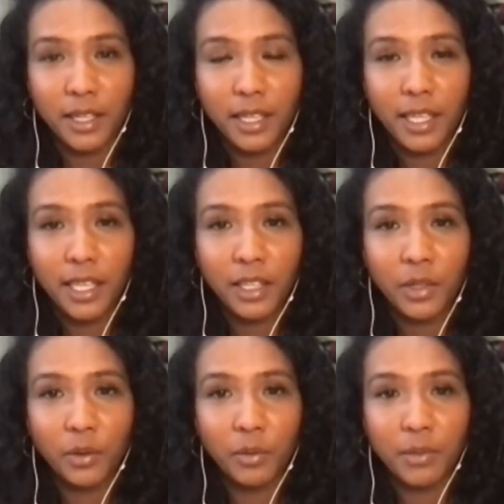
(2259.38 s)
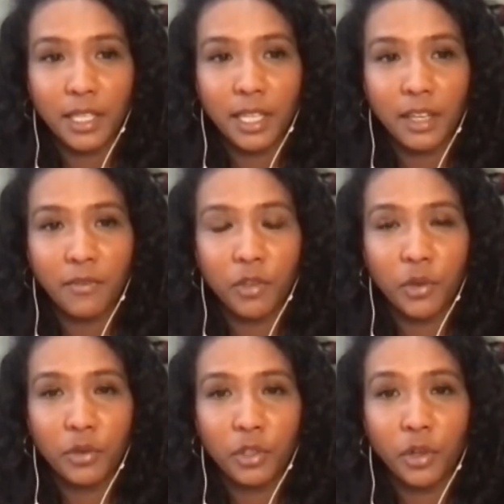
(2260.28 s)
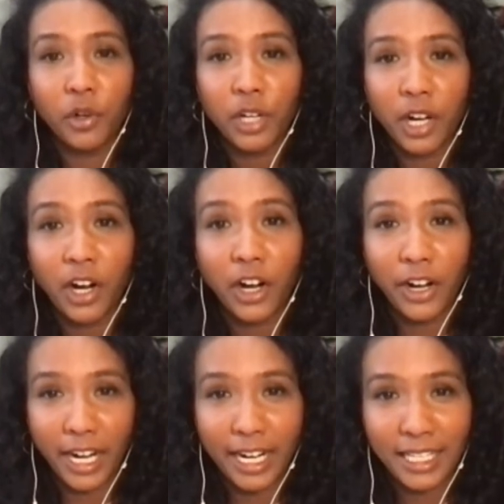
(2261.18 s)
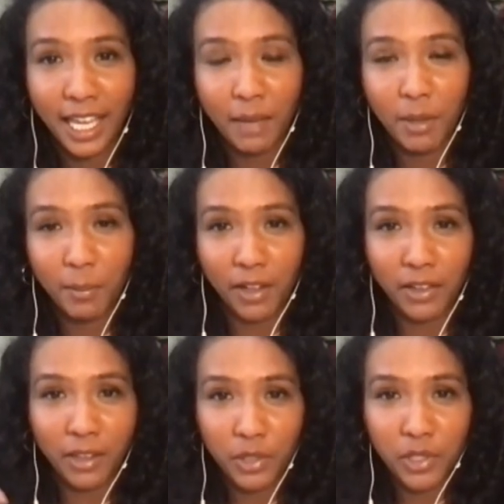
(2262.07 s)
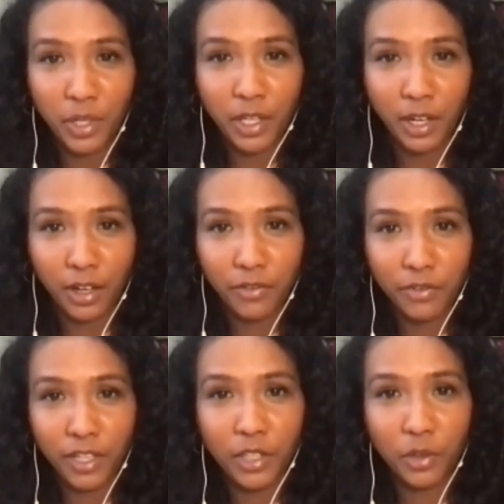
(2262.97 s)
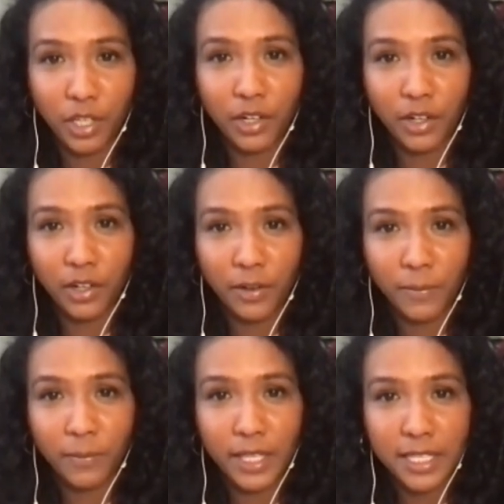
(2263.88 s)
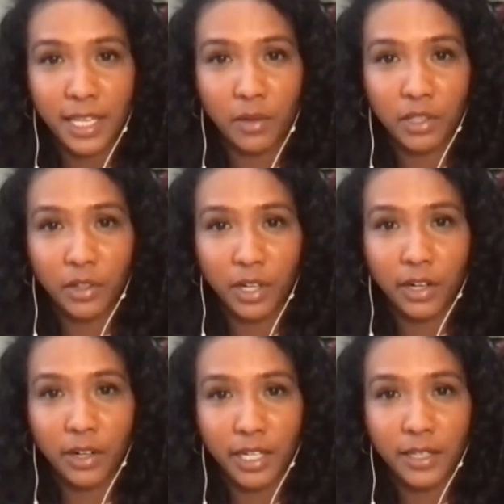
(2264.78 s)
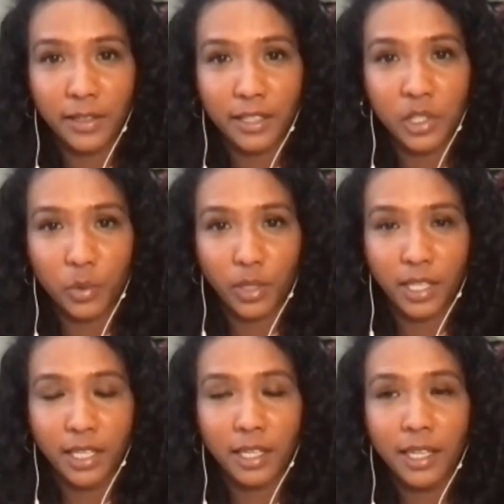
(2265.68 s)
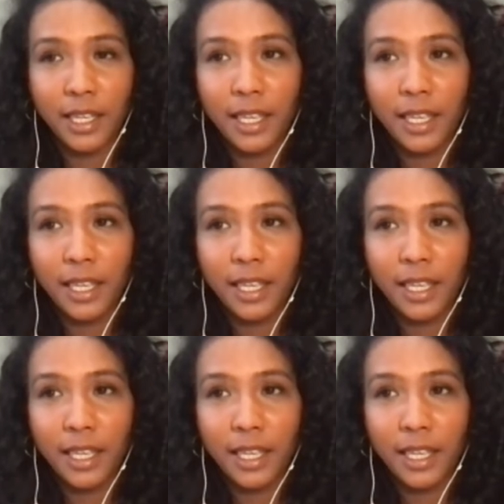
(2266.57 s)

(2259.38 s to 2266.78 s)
He told me that if your car had a timing belt that was going off and you hear the sound in your car, right? The squealing,